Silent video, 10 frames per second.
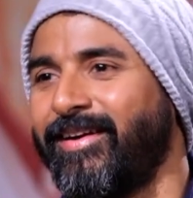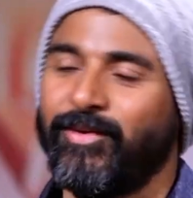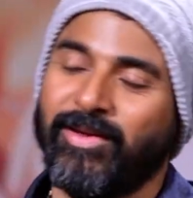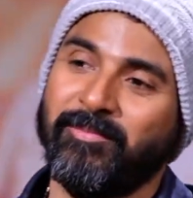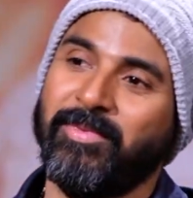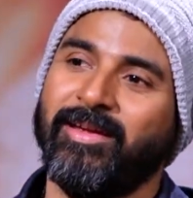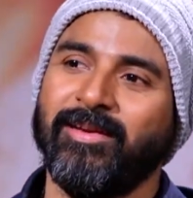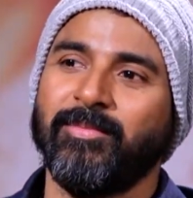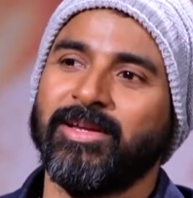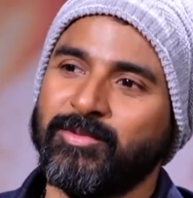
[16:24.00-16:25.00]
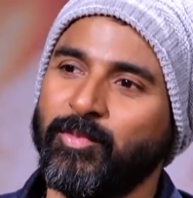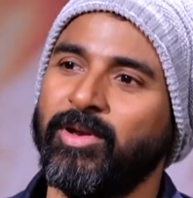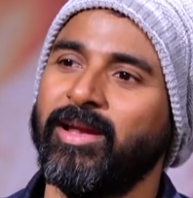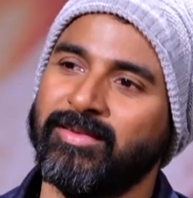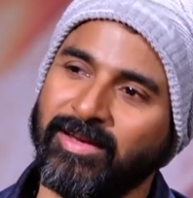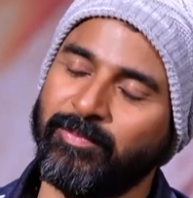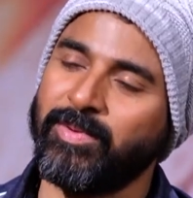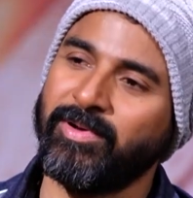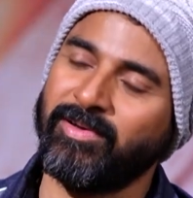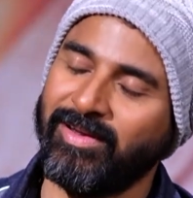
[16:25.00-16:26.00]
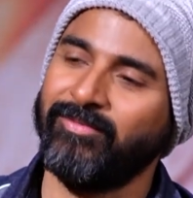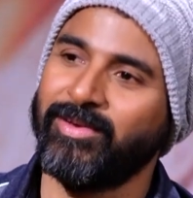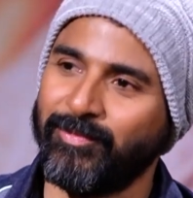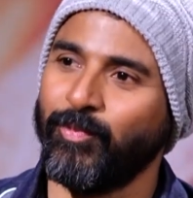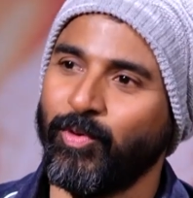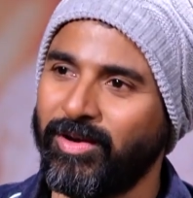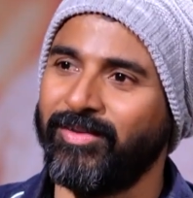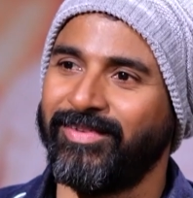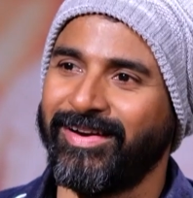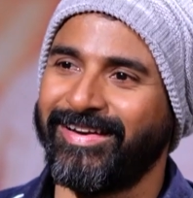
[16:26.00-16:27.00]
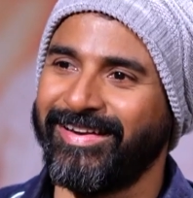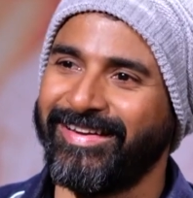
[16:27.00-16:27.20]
you can make it much more realistic, and people love it more definitely.